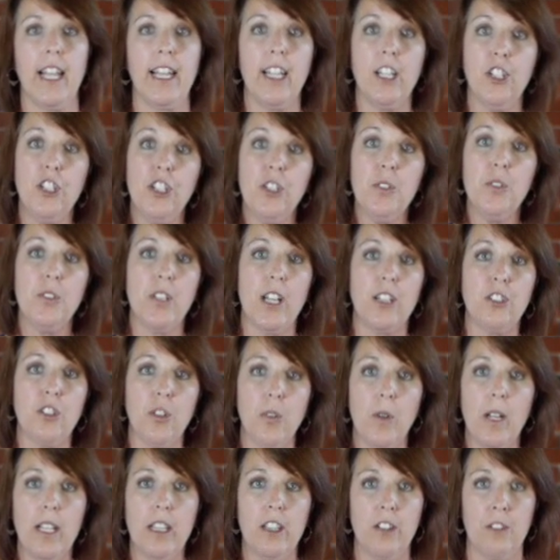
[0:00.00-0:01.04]
They can use that
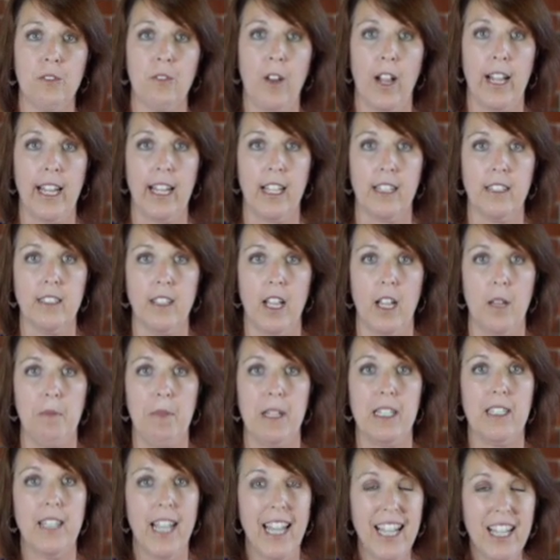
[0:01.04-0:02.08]
during their writing
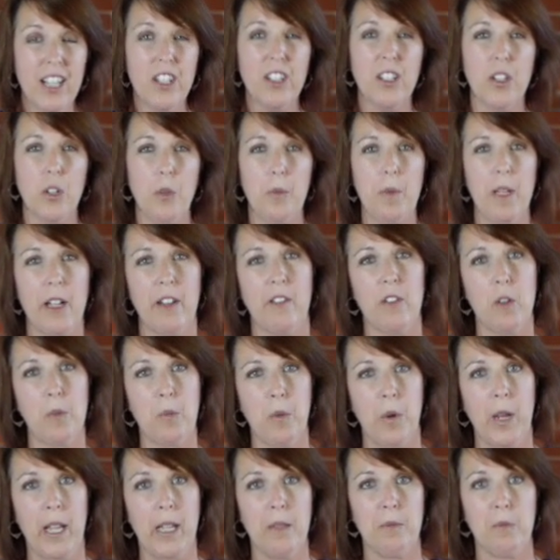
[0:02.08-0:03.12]
assignment. Take a little bit of a
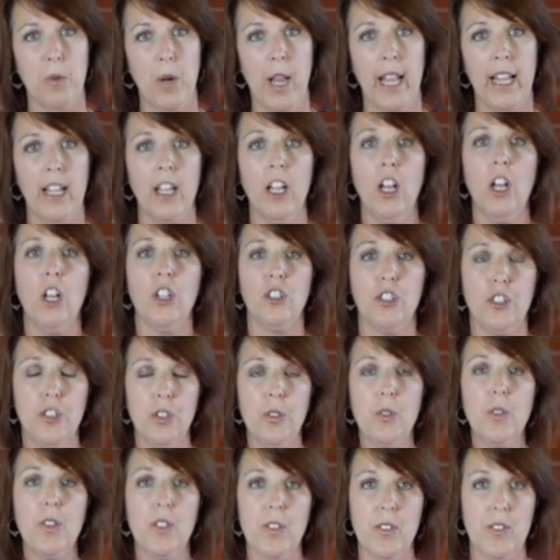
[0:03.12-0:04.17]
brain break.
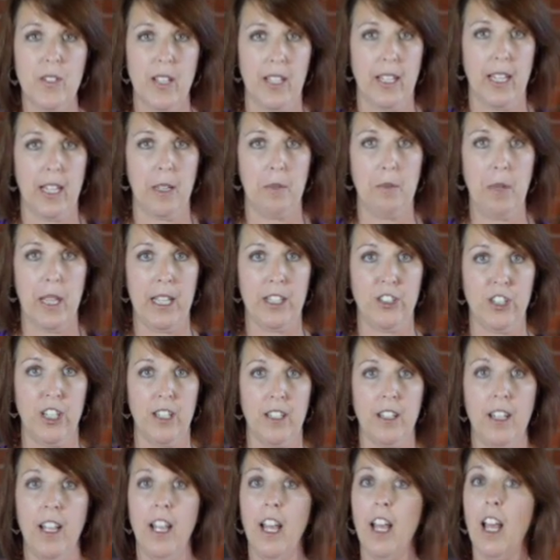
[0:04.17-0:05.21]
Do the sitting
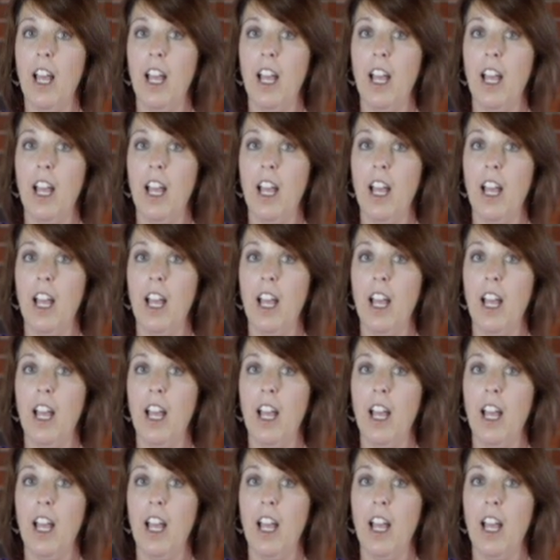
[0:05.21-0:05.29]
pigeon.